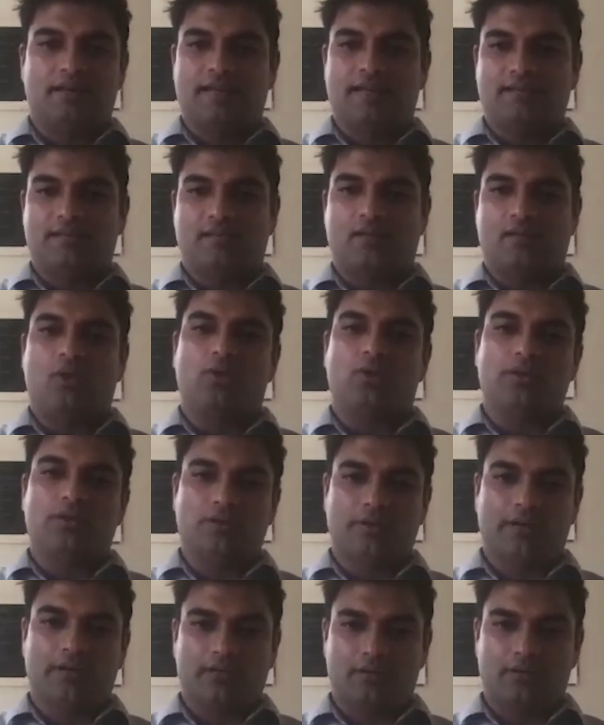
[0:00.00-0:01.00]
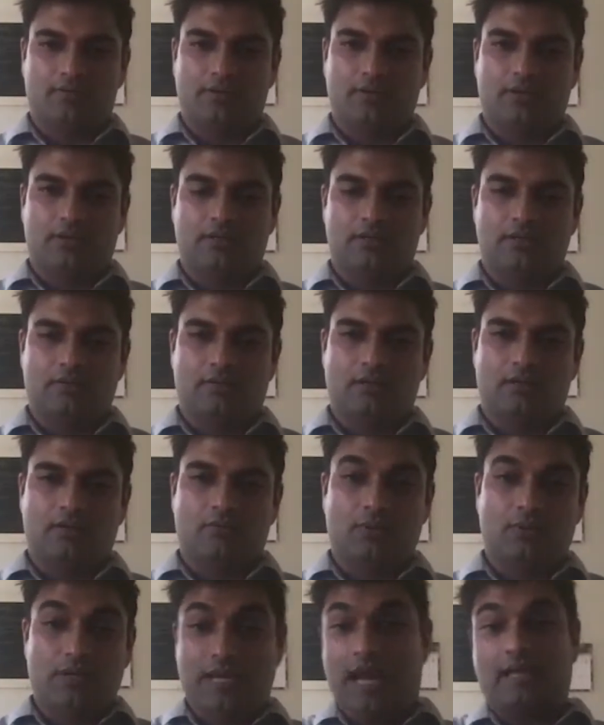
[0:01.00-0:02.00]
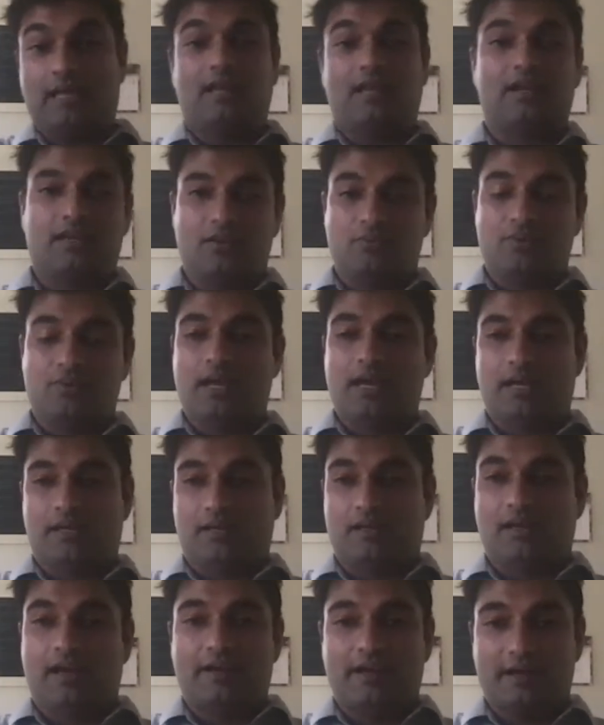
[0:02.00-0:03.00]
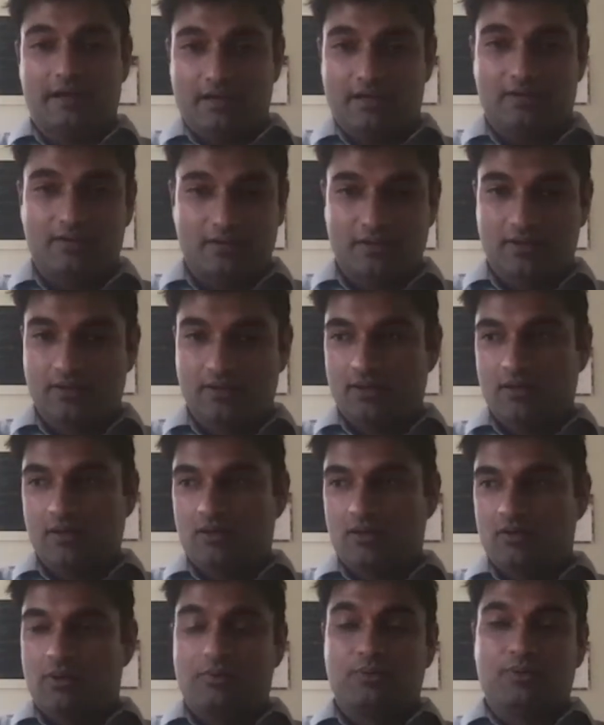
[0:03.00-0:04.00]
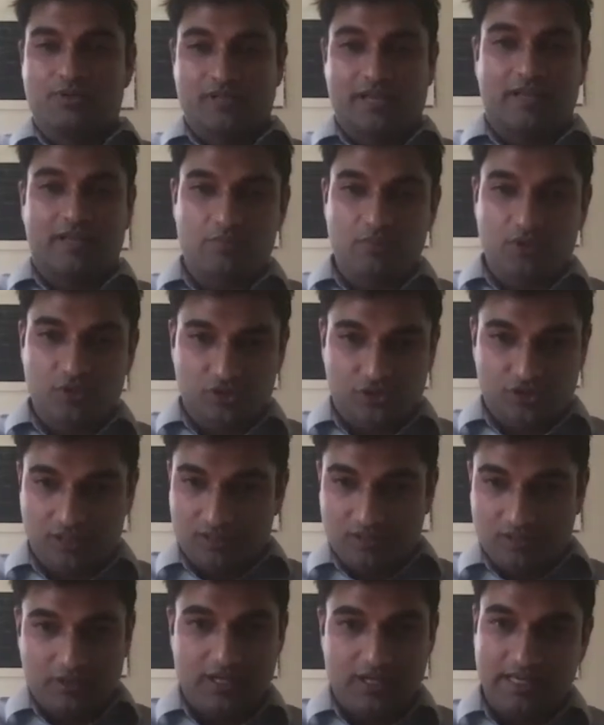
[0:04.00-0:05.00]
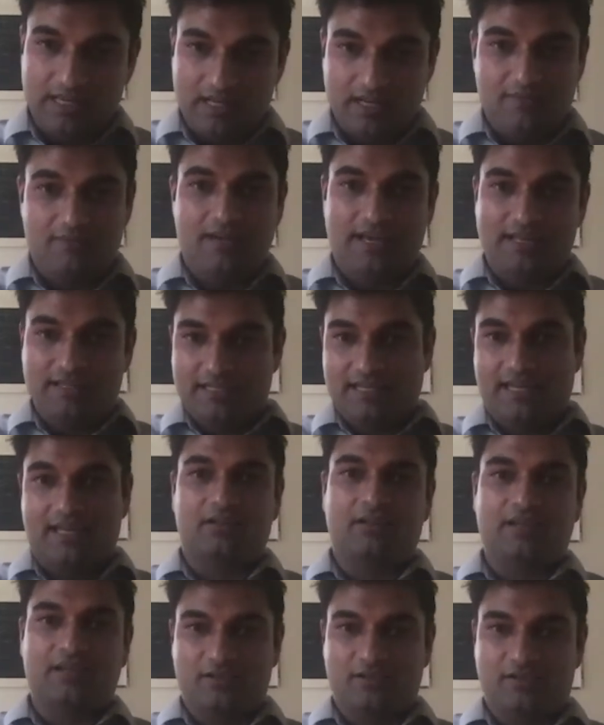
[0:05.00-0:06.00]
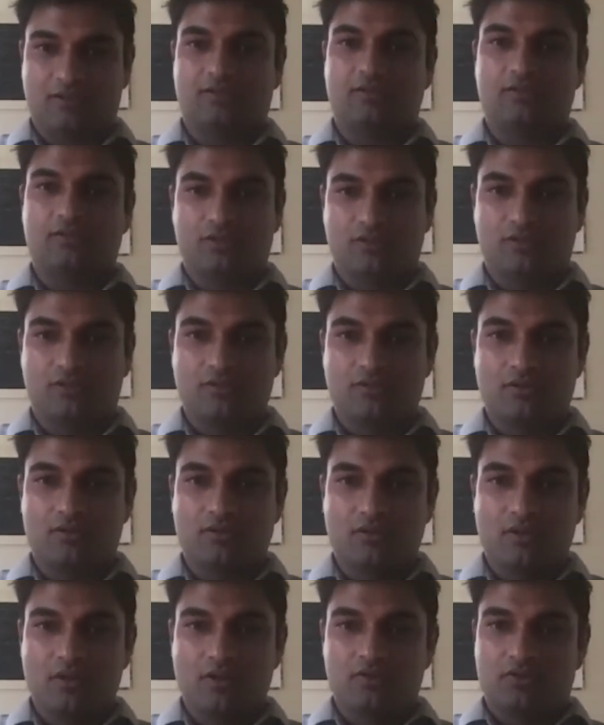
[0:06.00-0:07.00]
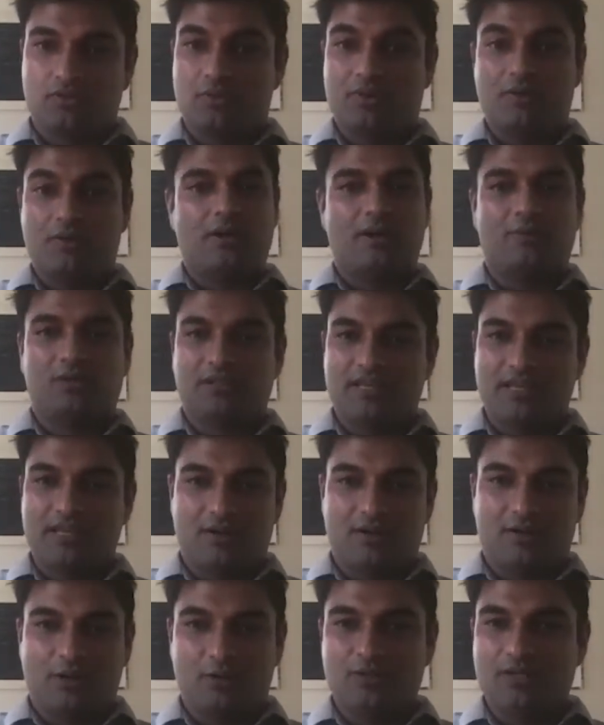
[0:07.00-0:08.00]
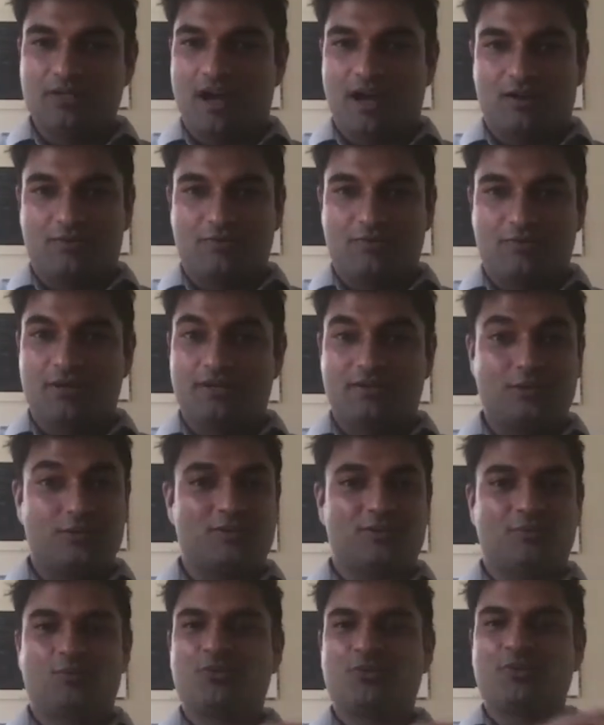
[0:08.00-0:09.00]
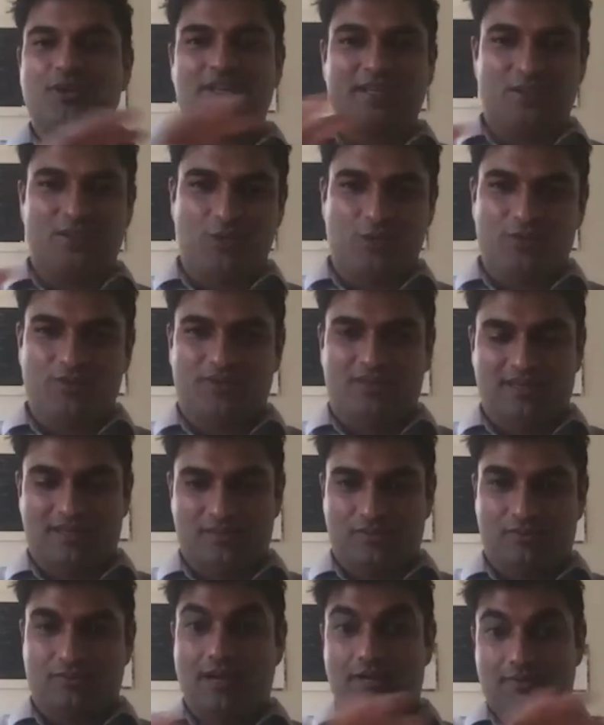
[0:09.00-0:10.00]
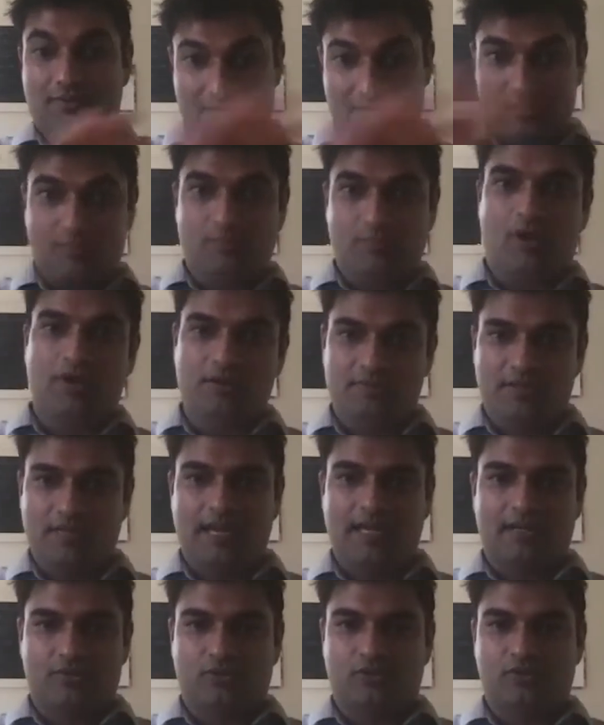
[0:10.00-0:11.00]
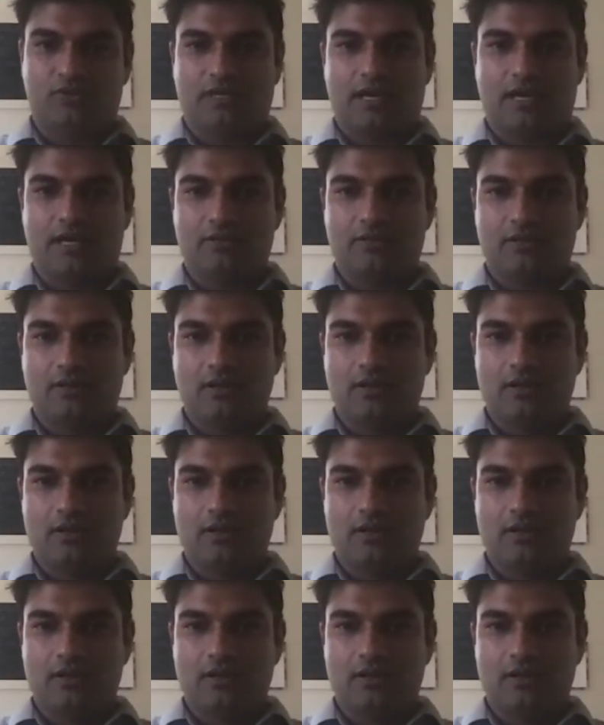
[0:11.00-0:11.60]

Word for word: That's the holy grail if you can do it. We got lucky. We at Cloudera, we were selling machine learning and advanced analytic solutions. So we were able to eat our own dog food and do some really cool things around this part of the exercise.